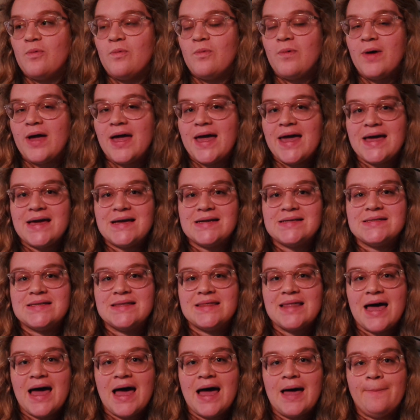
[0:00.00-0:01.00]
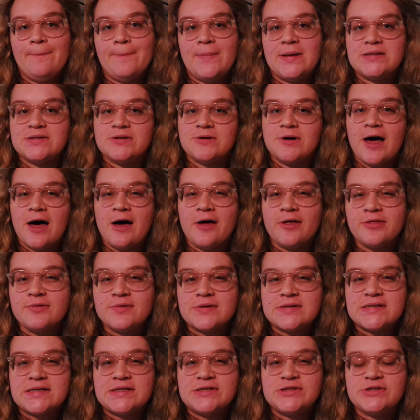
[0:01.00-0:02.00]
ways that mental health
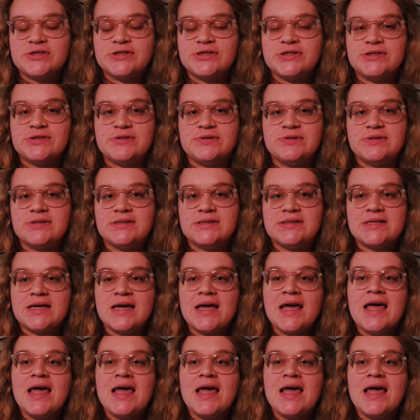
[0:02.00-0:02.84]
was introduced